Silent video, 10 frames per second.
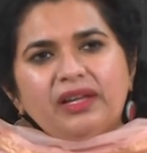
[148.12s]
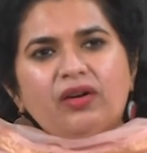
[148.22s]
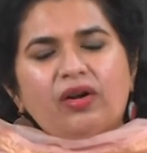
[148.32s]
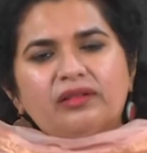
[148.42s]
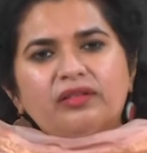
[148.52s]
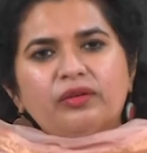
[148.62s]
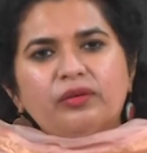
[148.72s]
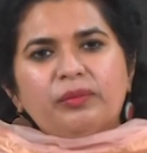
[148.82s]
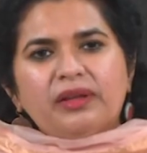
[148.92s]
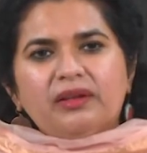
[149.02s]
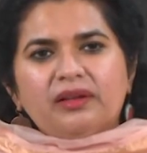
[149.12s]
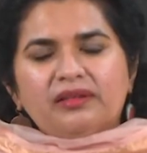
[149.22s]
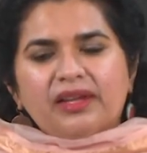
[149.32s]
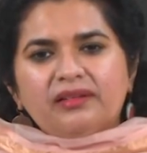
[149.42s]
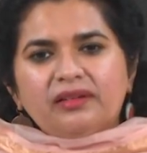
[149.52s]
Also be
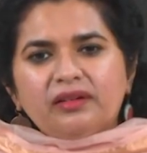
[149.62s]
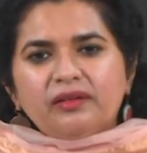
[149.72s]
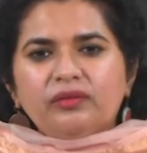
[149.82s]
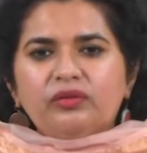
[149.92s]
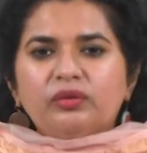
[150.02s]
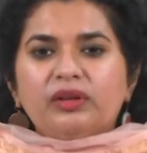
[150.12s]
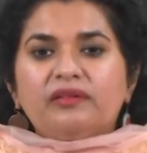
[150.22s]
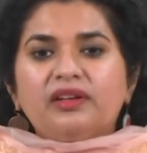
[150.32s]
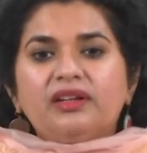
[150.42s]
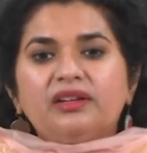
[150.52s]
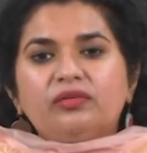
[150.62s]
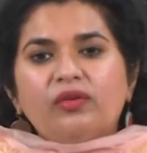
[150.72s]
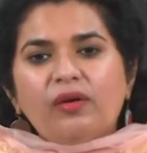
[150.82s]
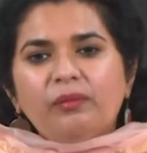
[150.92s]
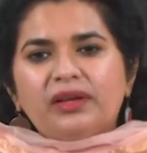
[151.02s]
sensitive to the various
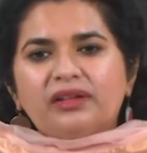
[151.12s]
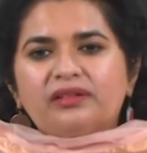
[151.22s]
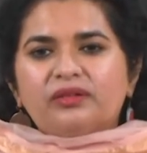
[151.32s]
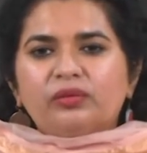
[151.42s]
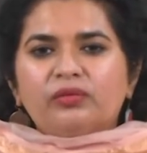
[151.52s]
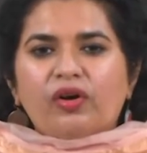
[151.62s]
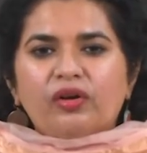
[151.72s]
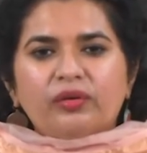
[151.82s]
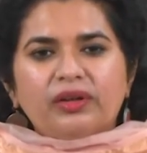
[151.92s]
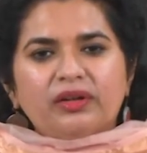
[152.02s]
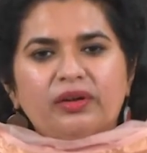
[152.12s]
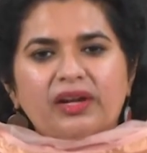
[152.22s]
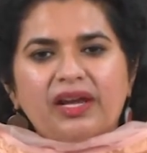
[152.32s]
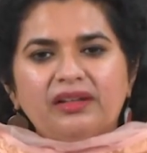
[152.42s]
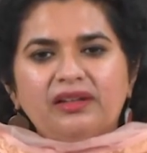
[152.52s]
formats to follow in your
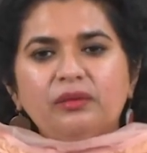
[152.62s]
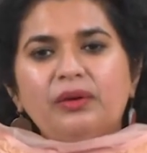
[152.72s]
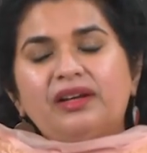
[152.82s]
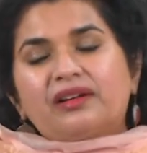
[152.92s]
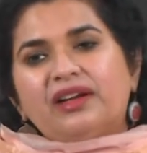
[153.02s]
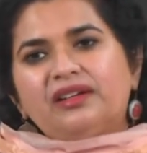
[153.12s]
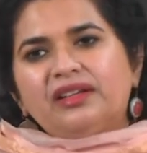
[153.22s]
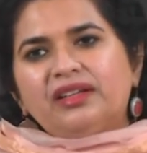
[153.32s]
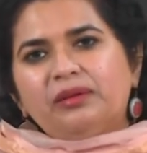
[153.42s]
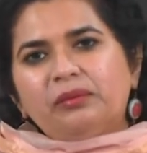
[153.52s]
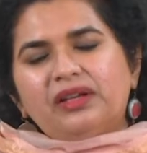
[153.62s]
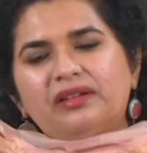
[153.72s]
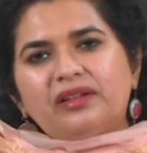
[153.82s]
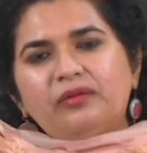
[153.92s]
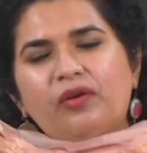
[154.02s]
writing while writing
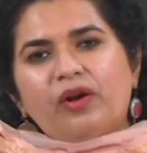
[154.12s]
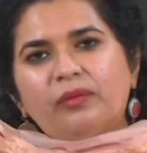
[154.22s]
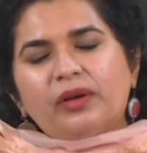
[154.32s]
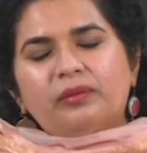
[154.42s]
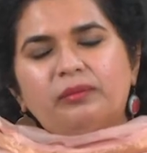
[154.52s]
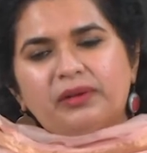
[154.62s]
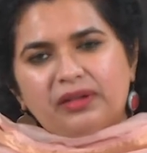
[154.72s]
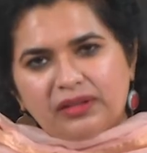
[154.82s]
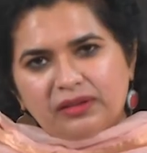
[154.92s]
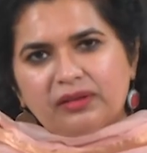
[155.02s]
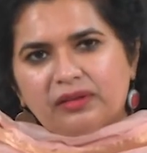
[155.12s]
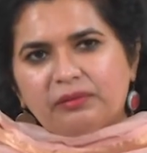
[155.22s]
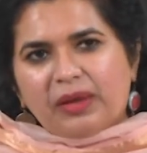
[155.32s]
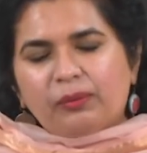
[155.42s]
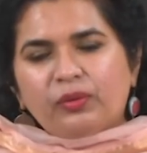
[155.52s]
emails and
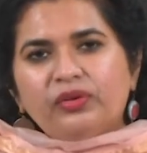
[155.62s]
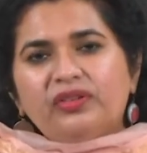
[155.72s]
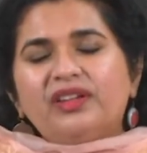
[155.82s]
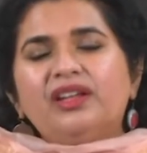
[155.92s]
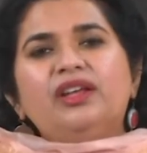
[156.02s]
memos.